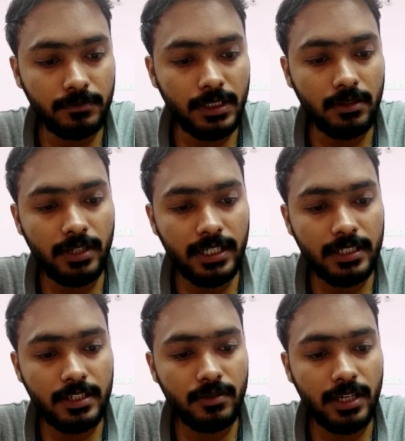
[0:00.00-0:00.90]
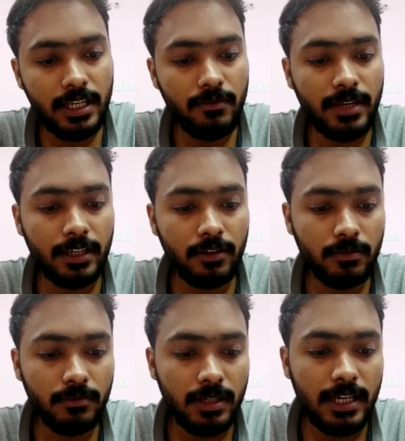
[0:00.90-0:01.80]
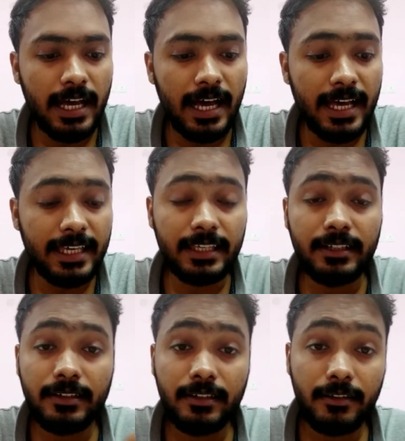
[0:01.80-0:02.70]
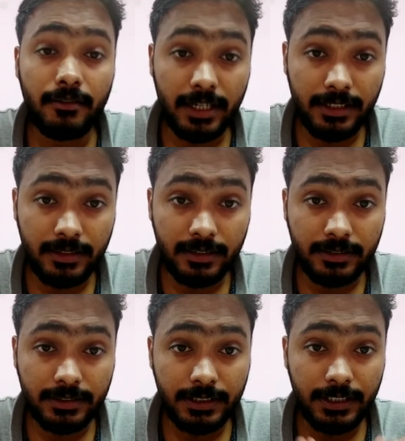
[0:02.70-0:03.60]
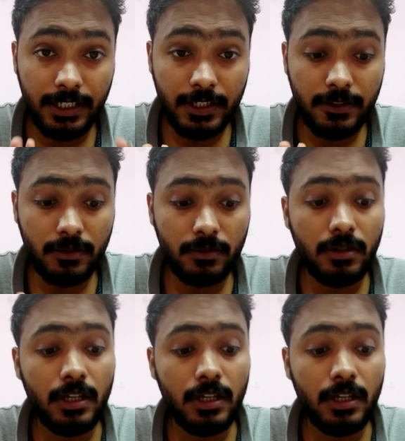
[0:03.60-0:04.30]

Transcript: right? So in vacuum I can write this, yes or no.